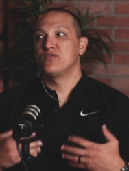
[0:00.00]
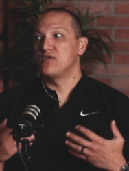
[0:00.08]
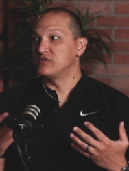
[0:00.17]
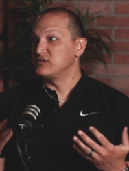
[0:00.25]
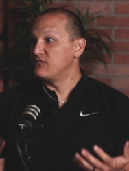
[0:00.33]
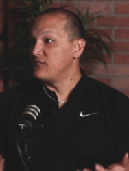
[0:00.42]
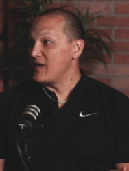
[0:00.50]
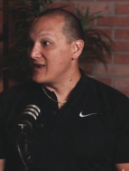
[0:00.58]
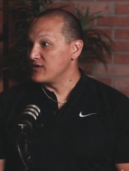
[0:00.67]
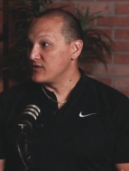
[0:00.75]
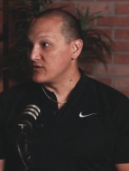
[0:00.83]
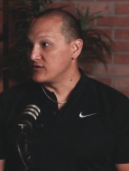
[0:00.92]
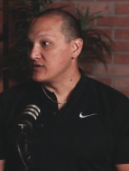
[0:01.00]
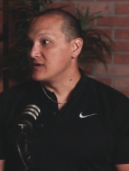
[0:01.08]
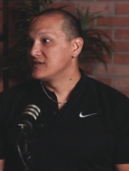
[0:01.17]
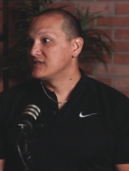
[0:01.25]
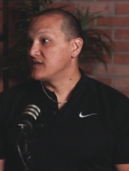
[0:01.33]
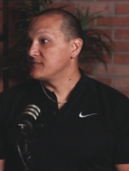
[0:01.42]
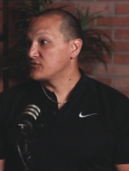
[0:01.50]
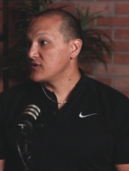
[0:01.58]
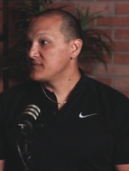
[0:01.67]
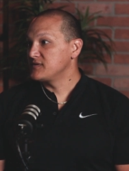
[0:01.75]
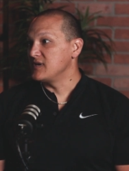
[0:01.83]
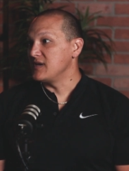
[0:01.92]
those vendor
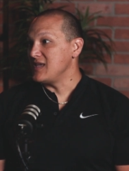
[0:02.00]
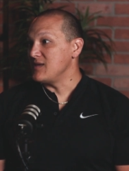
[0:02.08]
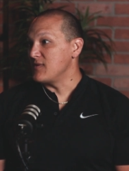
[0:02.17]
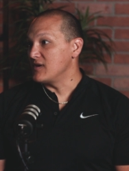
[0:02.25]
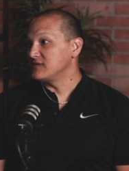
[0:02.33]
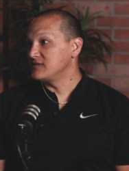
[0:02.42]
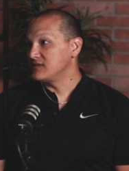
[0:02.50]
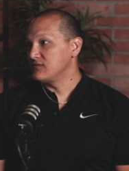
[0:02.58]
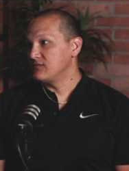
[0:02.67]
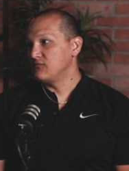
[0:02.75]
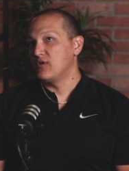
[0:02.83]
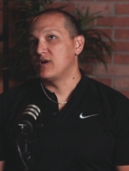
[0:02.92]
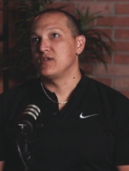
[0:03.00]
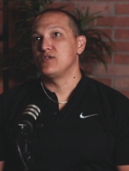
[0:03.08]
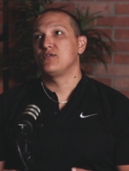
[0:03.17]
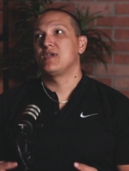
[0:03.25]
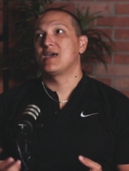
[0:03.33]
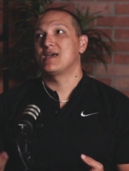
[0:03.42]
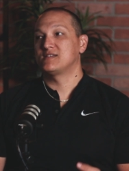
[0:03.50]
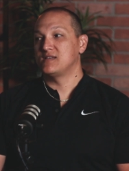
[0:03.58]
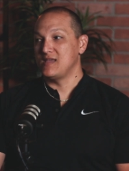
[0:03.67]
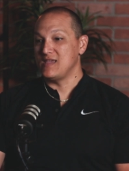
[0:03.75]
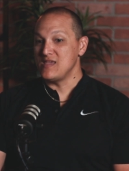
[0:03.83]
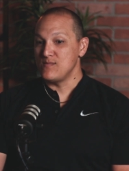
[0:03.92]
subscription emails where you get an
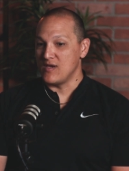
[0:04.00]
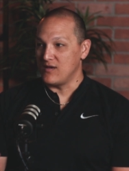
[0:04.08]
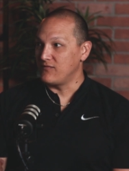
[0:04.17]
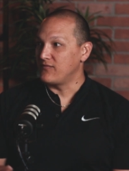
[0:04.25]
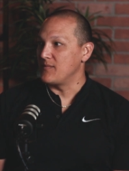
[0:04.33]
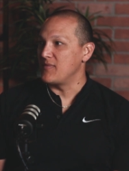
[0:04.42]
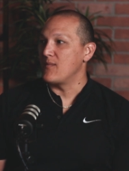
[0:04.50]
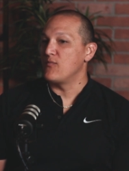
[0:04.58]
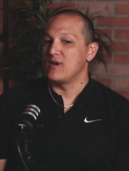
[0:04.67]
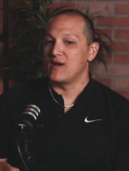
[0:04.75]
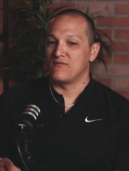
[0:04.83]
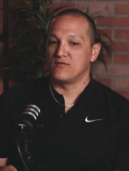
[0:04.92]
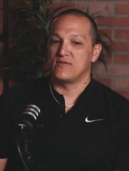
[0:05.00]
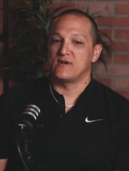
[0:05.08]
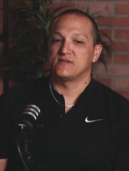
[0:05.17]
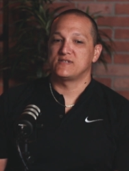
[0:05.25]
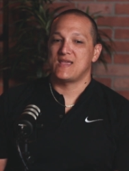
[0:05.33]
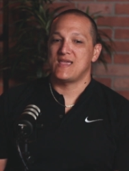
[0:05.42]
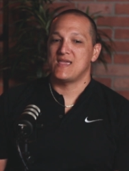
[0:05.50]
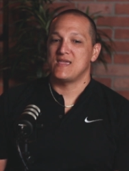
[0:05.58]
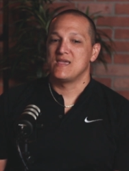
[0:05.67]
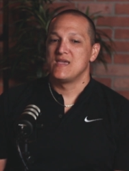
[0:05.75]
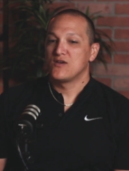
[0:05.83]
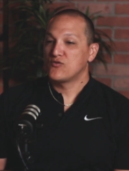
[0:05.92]
email from them whenever there's
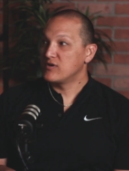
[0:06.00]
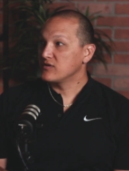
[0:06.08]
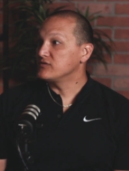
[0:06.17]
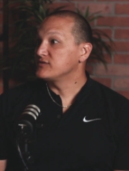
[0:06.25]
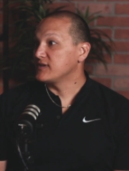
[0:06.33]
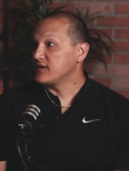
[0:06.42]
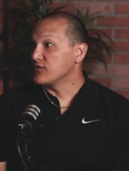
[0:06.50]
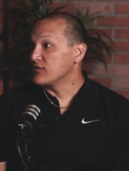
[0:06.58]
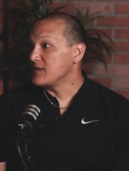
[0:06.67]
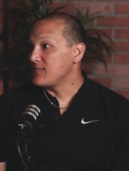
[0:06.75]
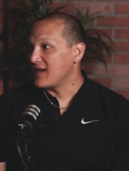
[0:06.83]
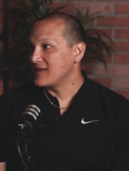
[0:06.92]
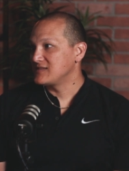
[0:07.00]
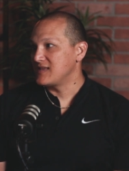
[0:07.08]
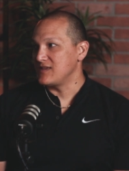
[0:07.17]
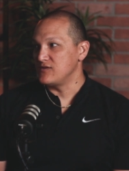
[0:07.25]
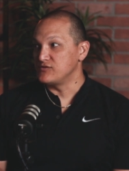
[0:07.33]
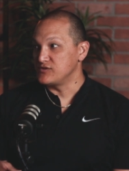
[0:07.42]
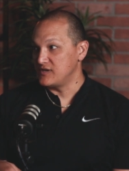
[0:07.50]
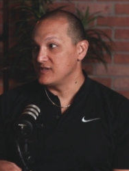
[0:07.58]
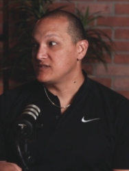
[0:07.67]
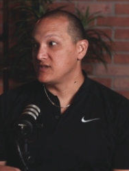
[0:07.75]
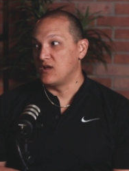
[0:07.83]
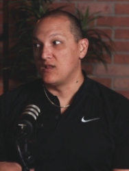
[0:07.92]
a critical security patch that you should
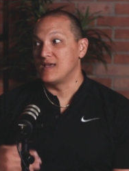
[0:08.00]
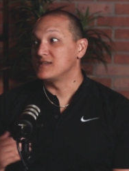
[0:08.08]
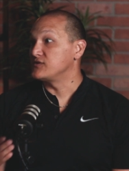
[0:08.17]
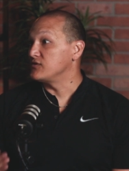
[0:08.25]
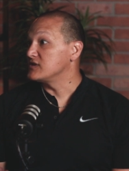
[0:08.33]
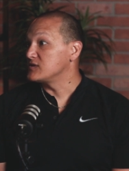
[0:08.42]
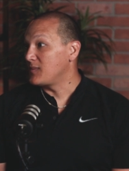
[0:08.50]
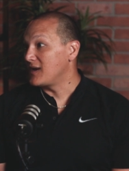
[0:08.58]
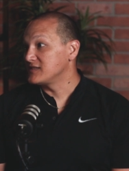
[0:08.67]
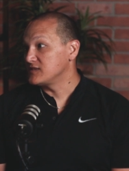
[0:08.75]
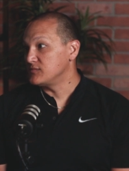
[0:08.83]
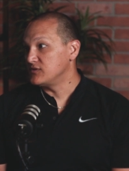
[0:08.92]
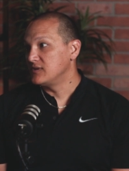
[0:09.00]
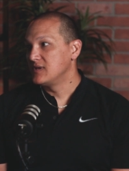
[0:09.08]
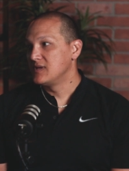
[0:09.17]
install as soon as possible.